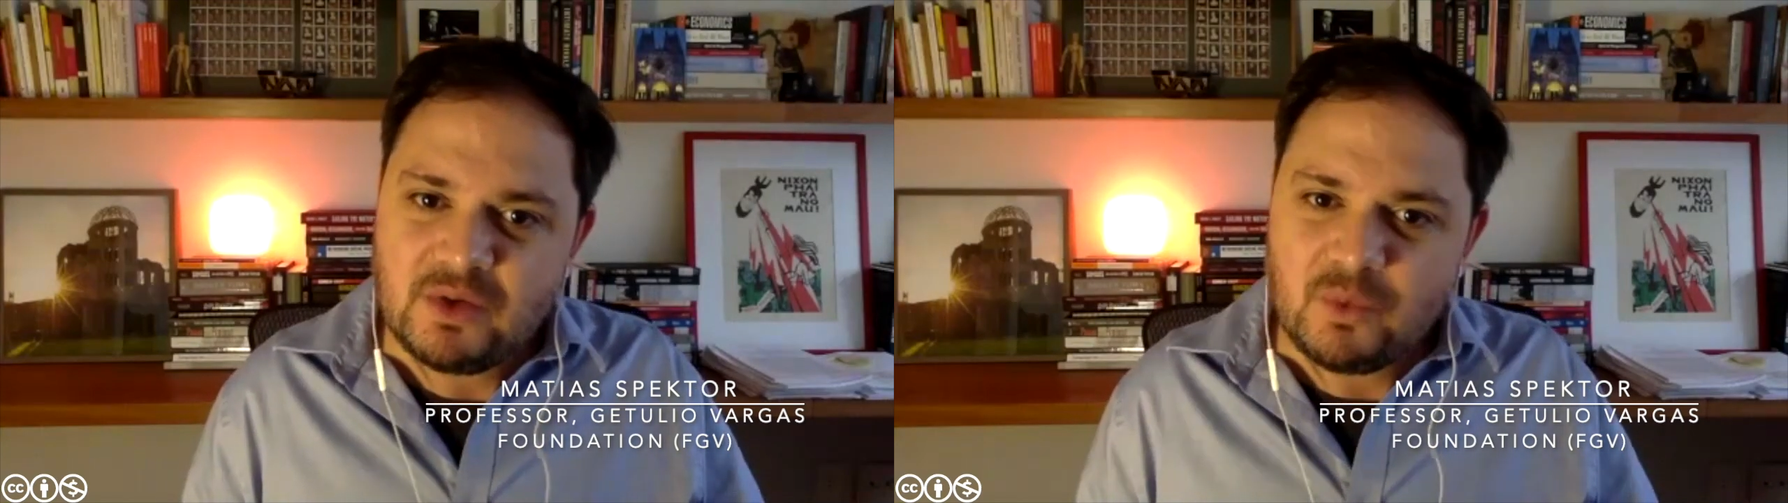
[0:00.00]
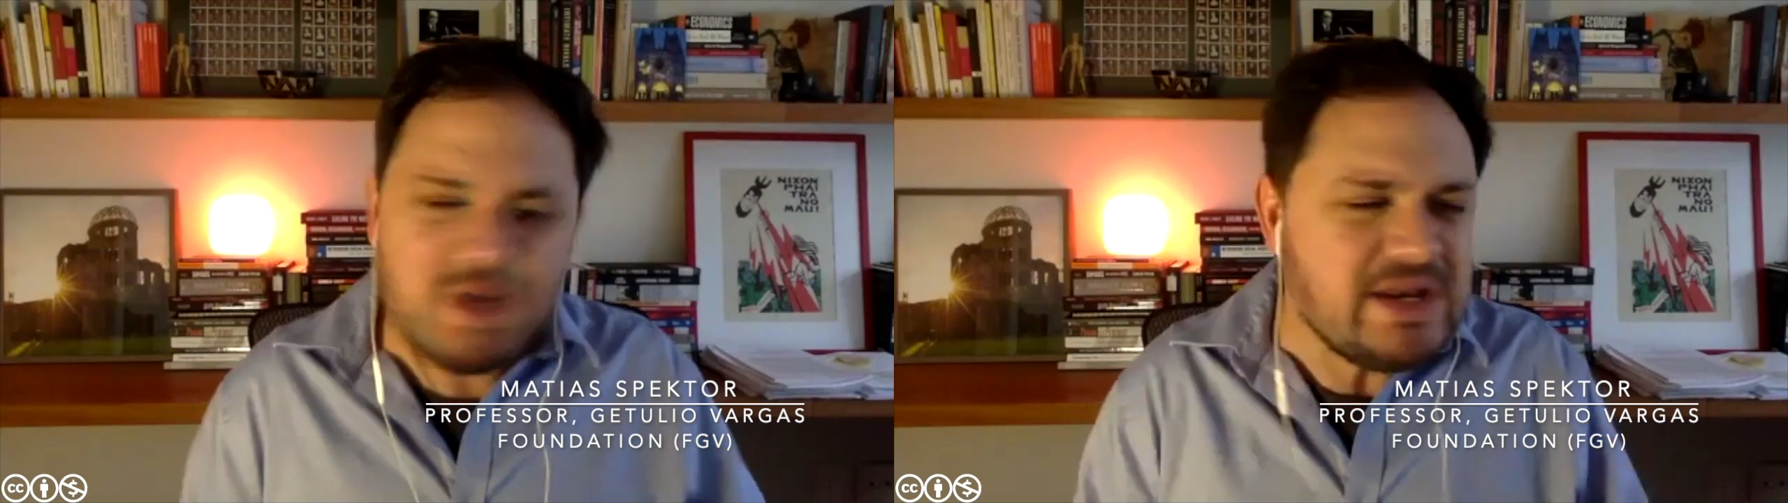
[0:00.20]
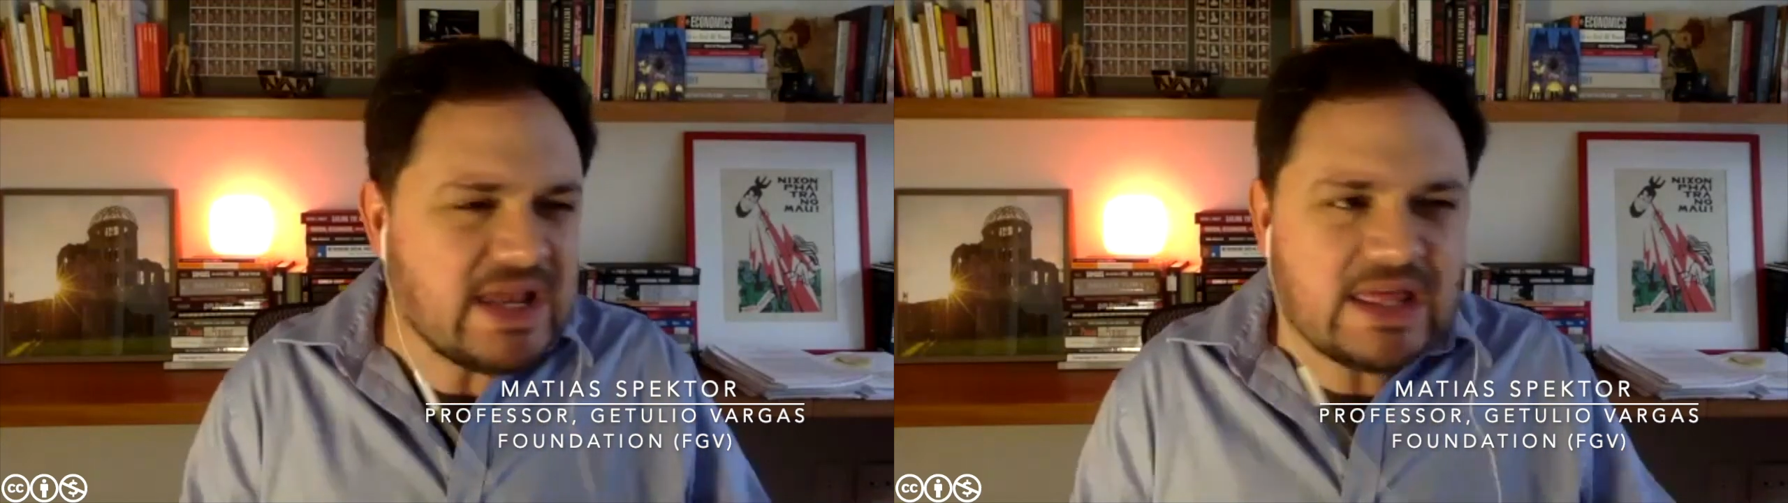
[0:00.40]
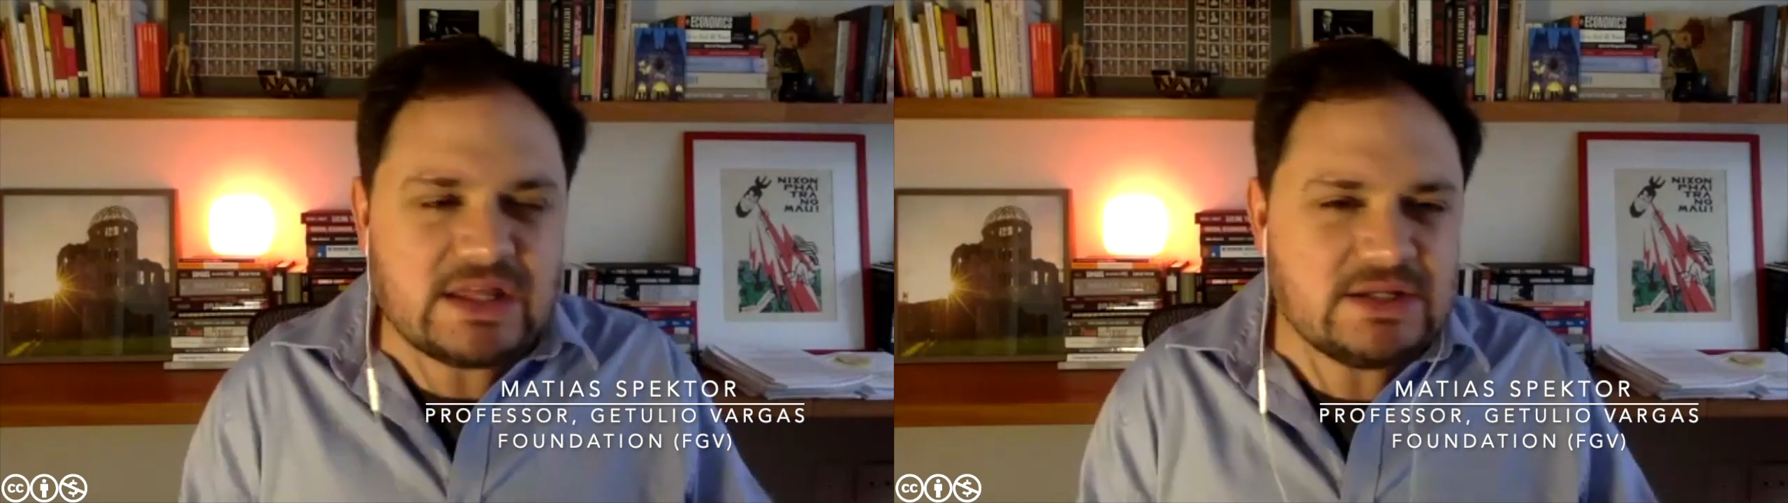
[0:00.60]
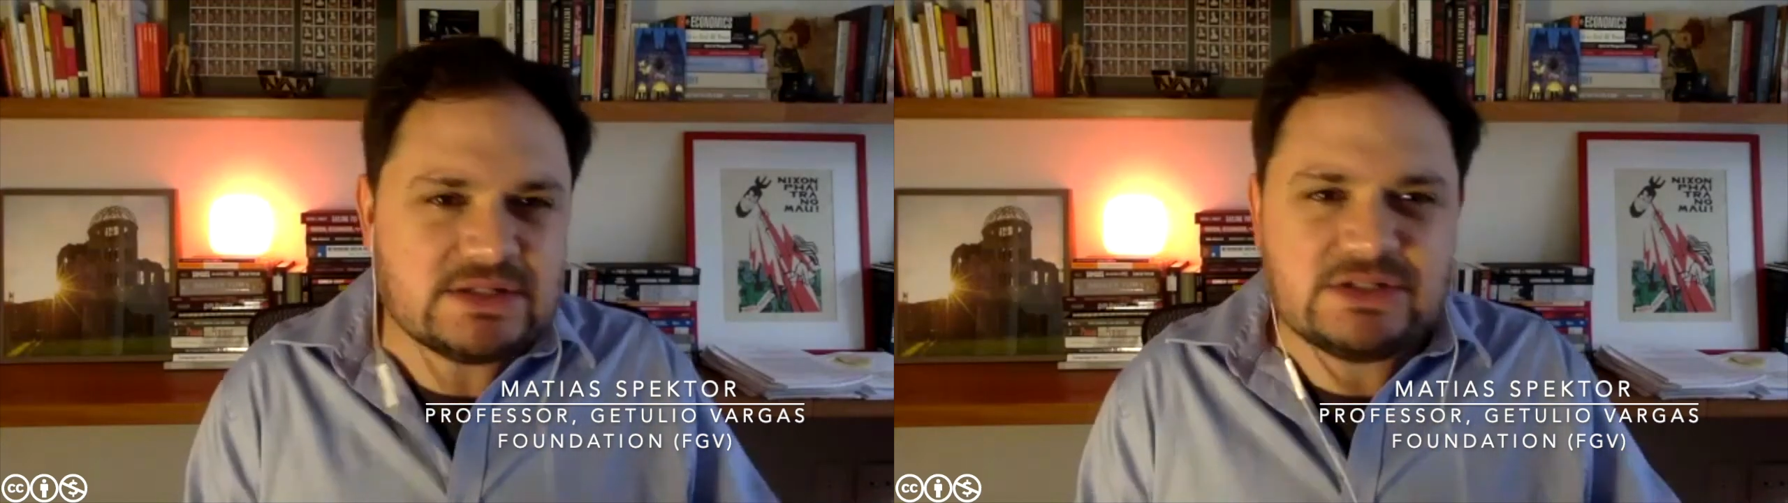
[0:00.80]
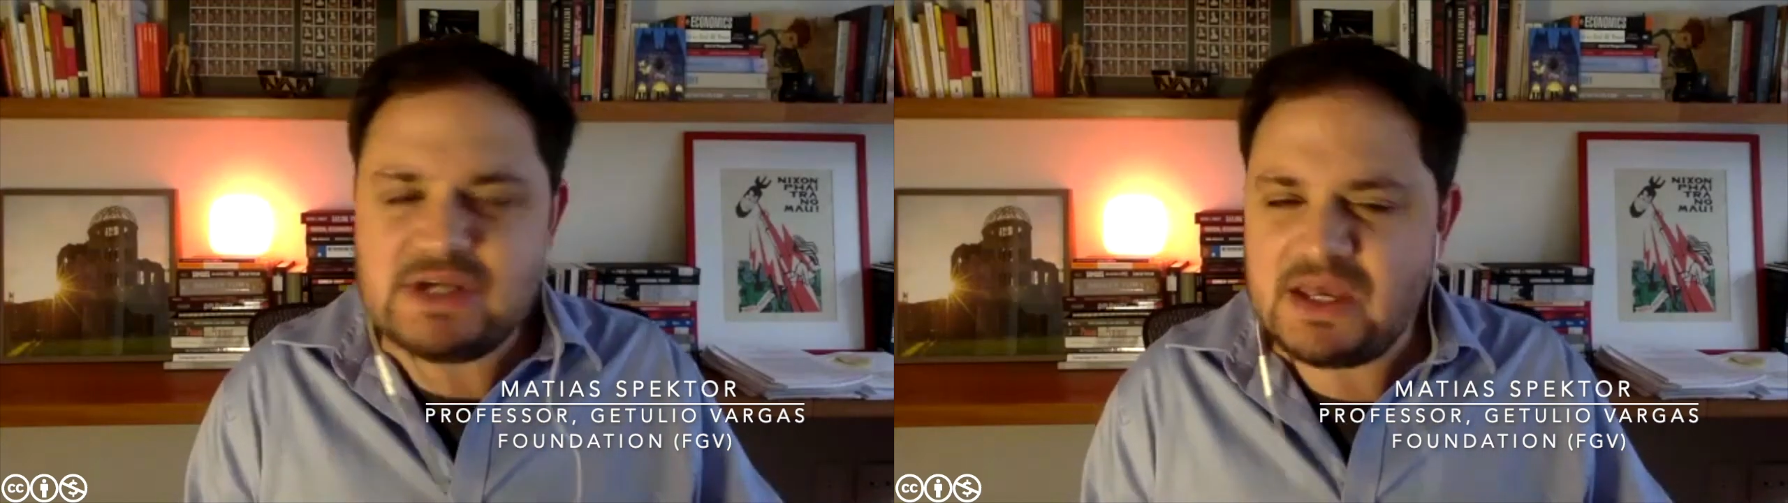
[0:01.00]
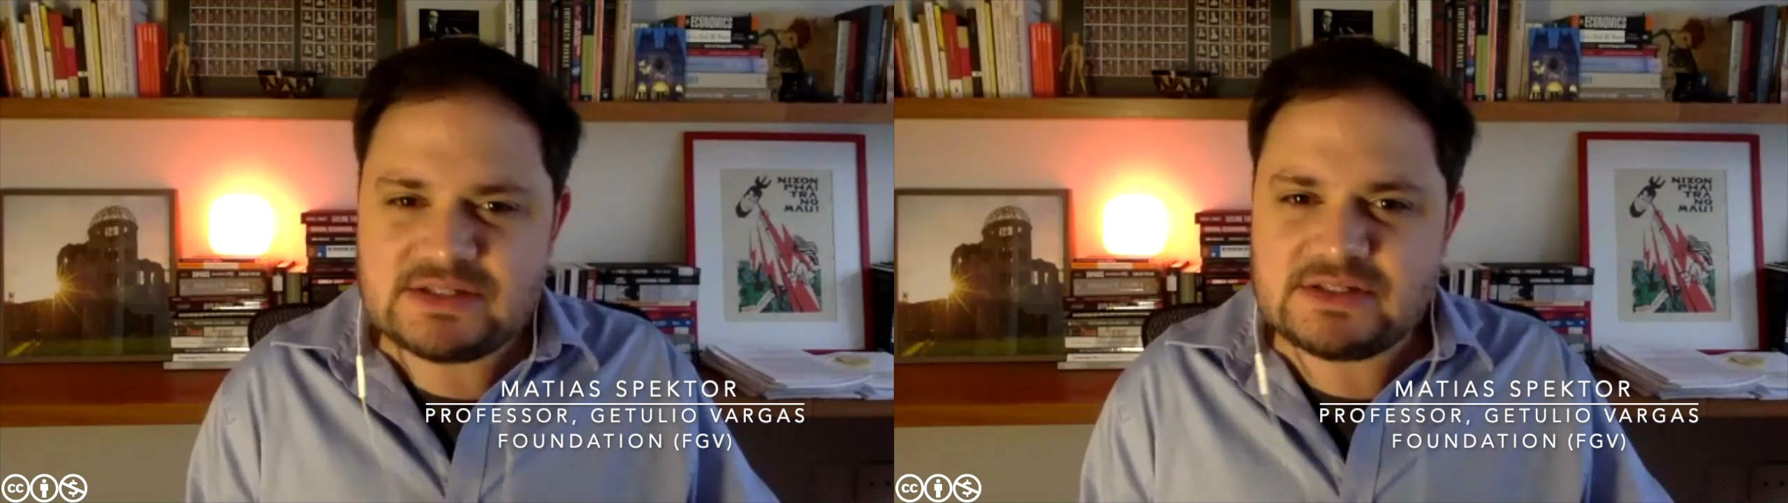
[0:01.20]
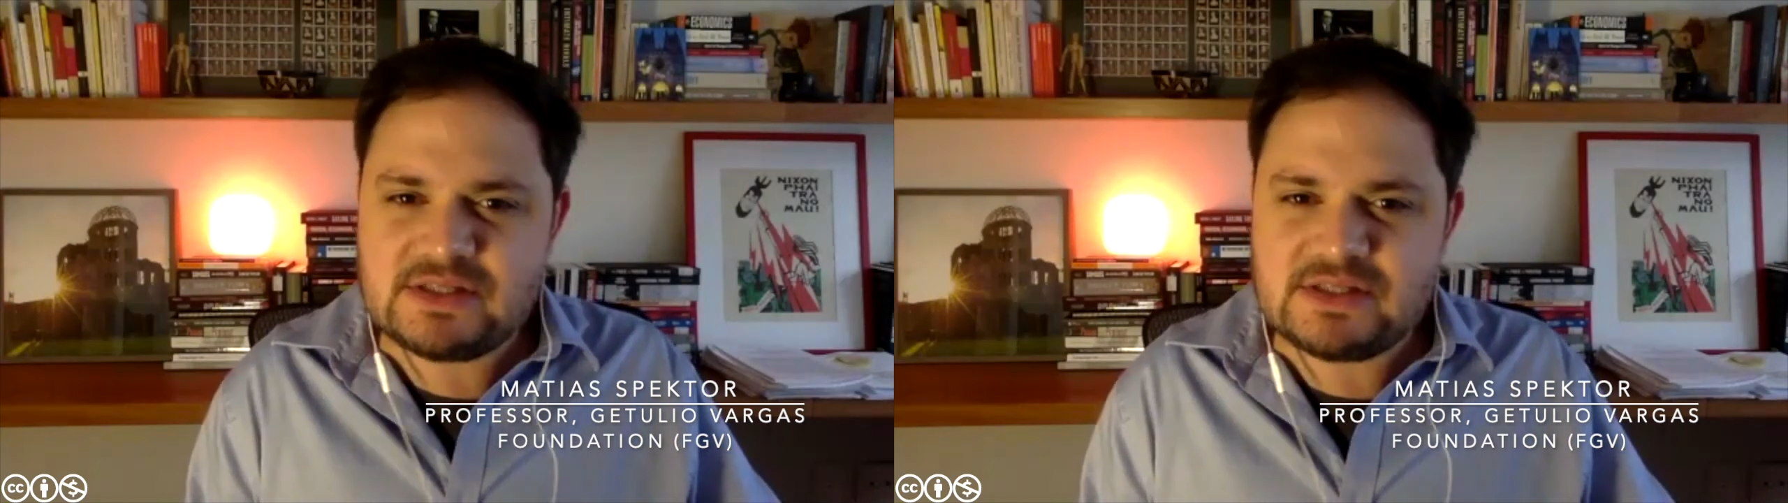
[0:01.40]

when nothing suggests